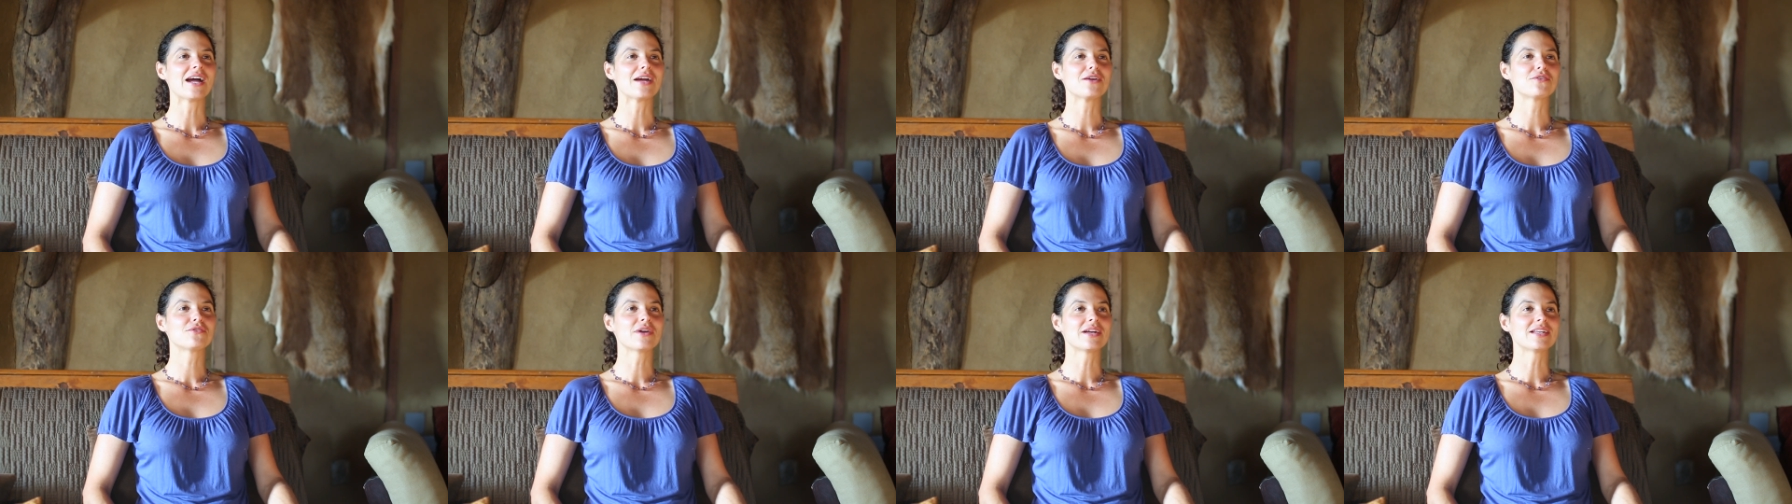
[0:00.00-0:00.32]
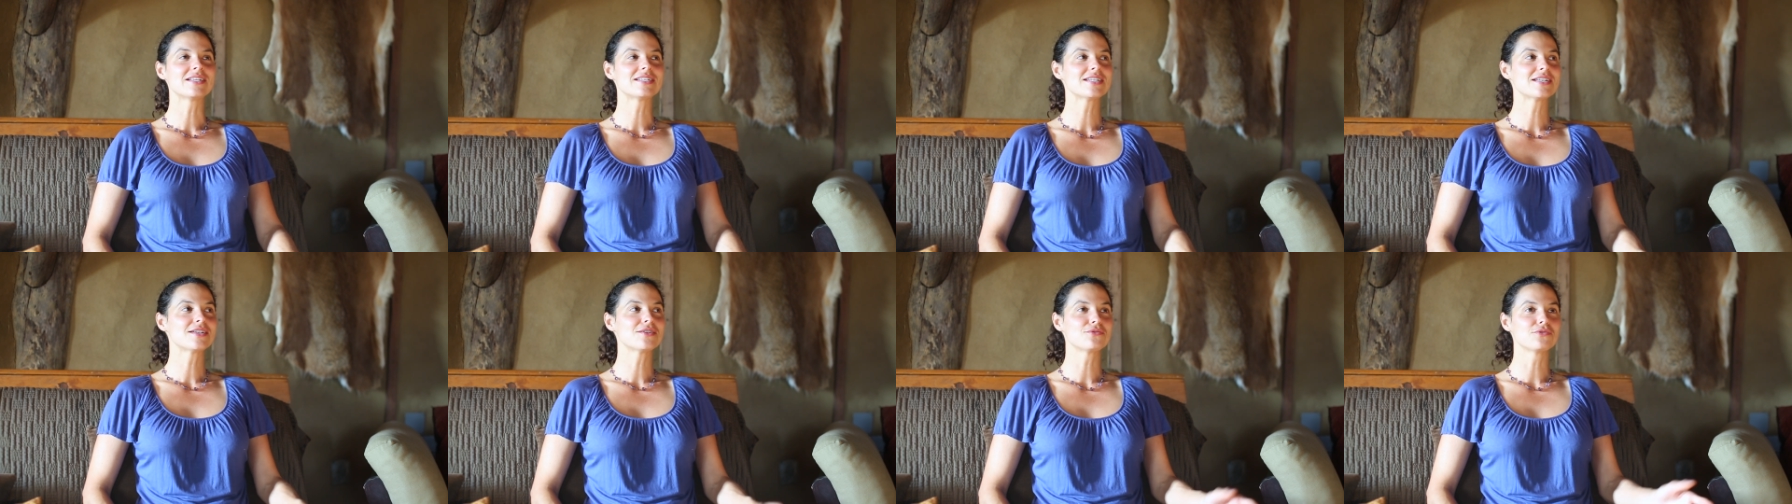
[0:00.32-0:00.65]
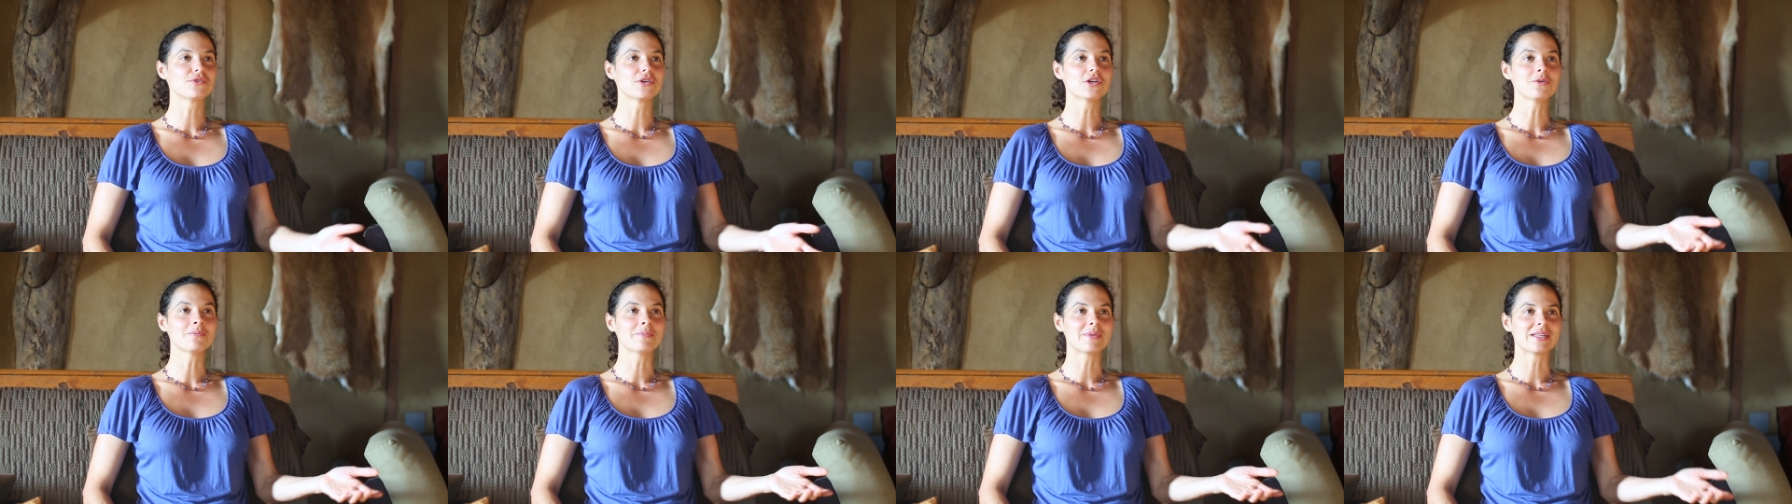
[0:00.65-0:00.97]
I rented a
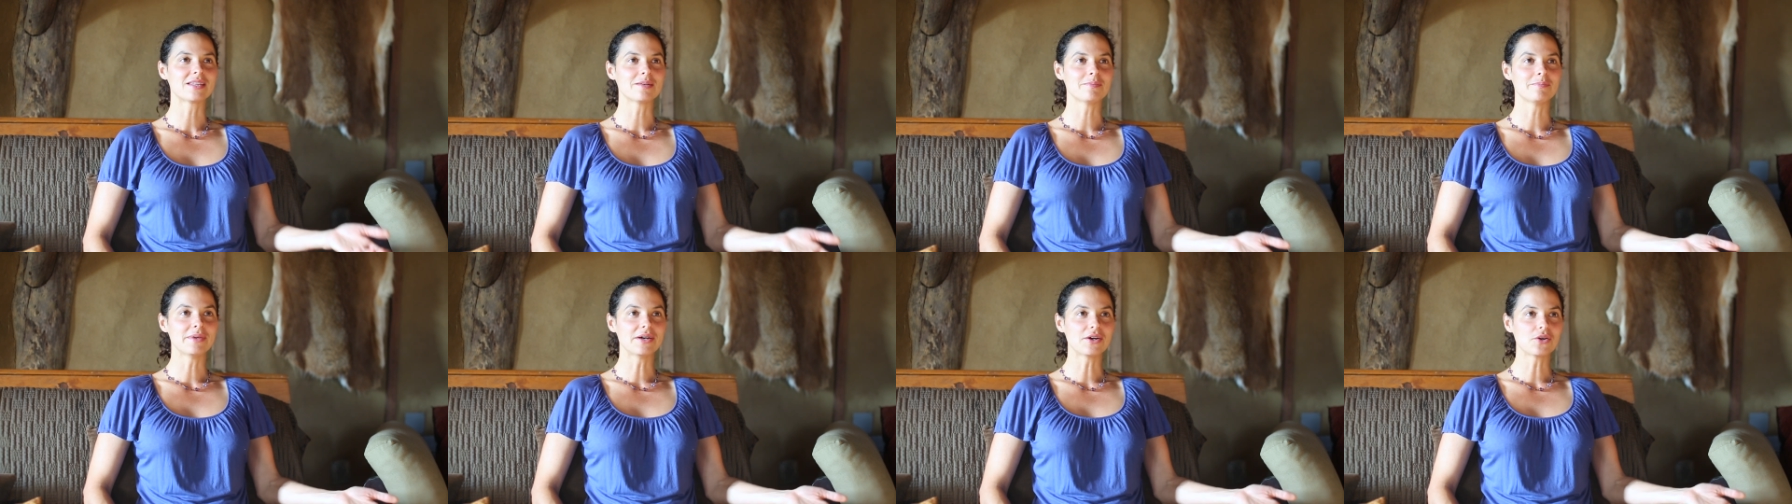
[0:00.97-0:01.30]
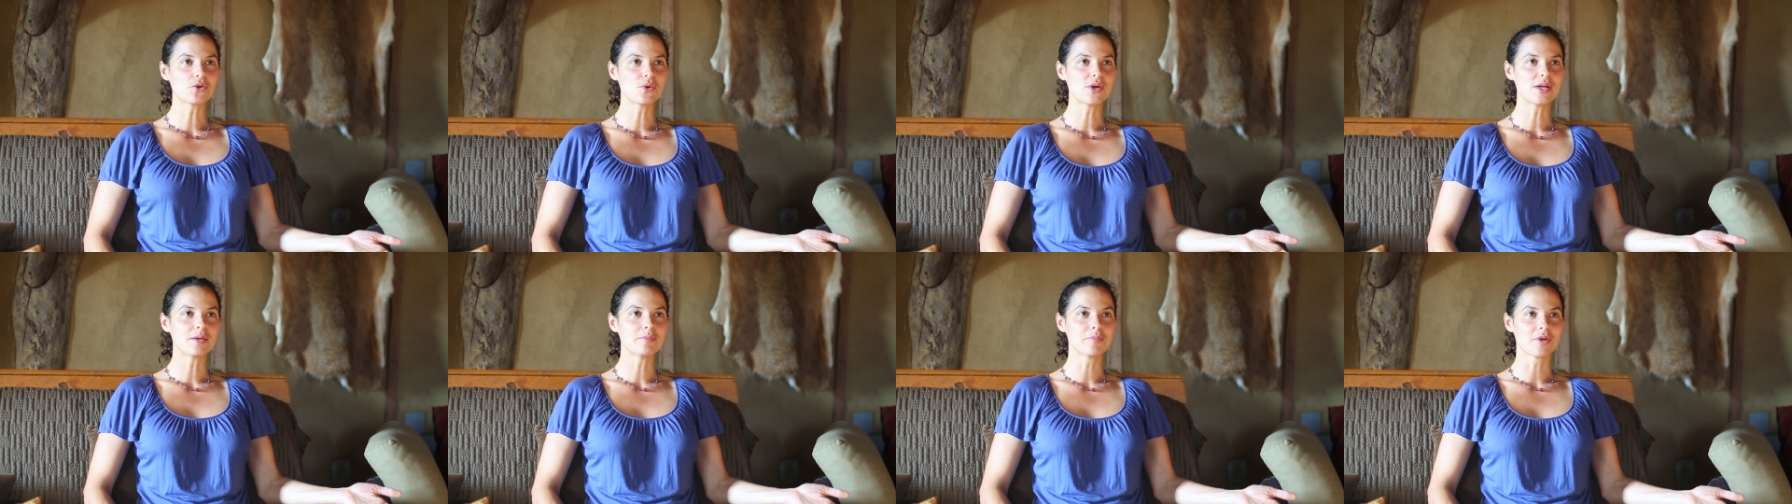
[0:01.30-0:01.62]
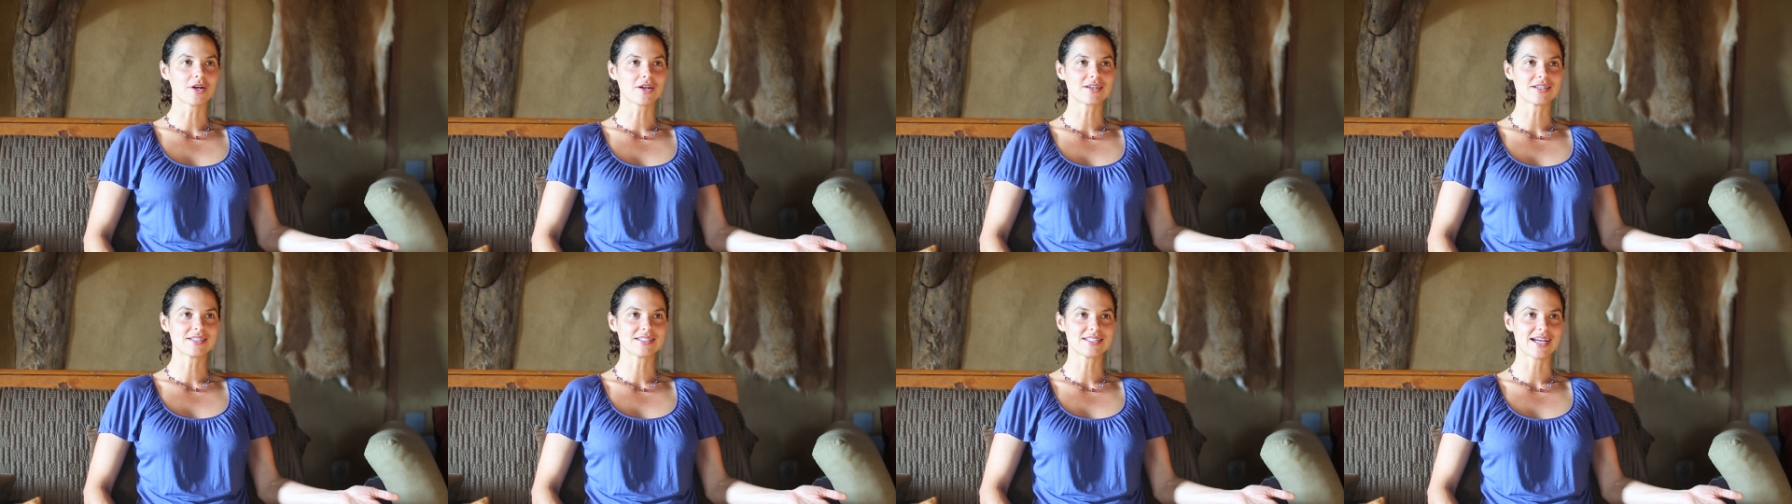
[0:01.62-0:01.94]
room at the Milkweed
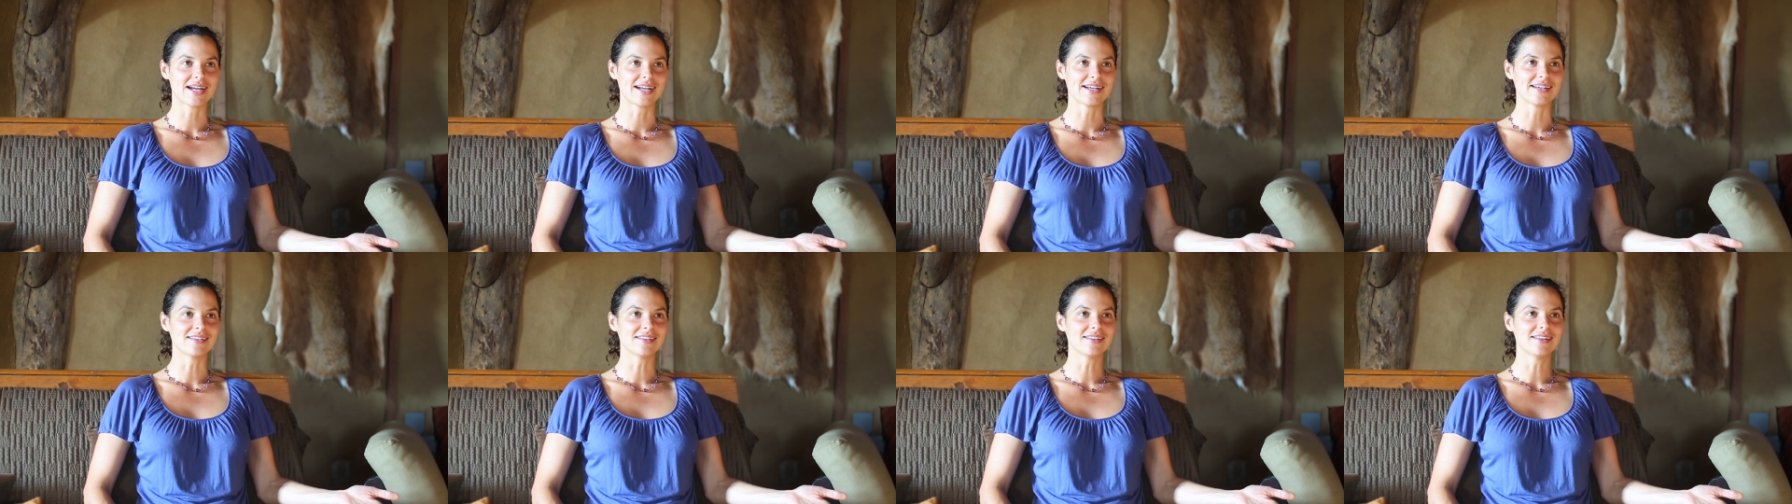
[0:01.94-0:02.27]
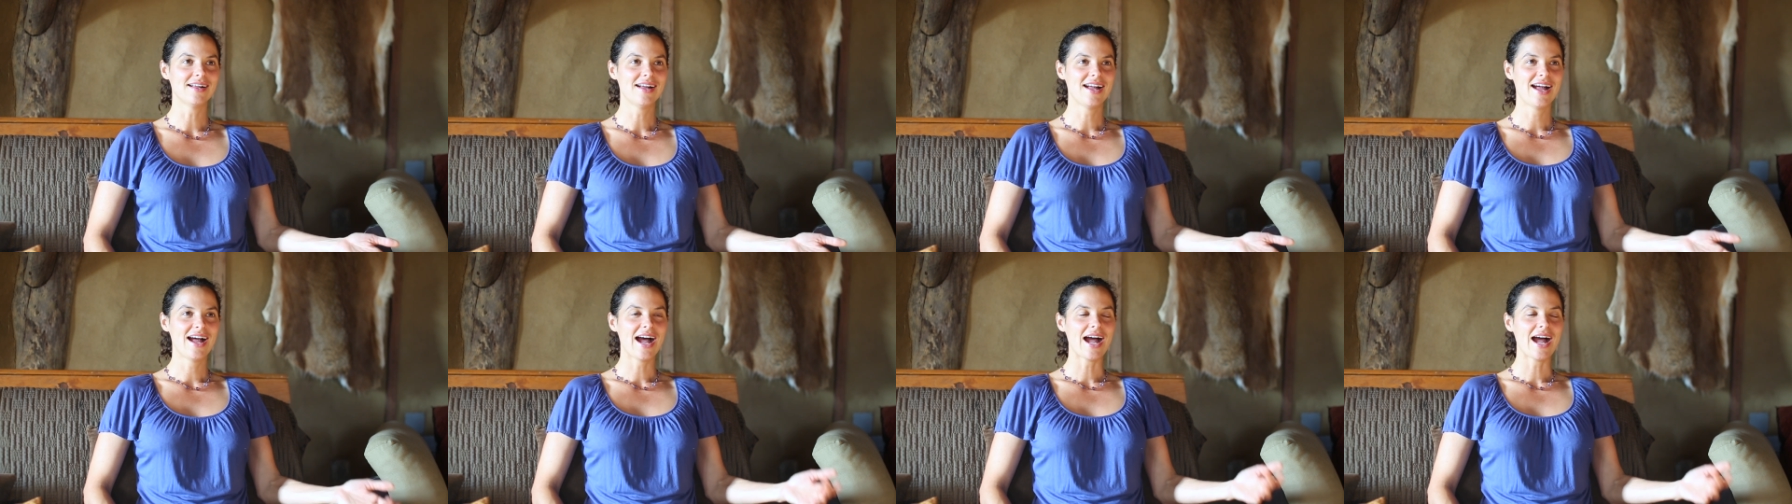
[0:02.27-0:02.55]
Mercantile.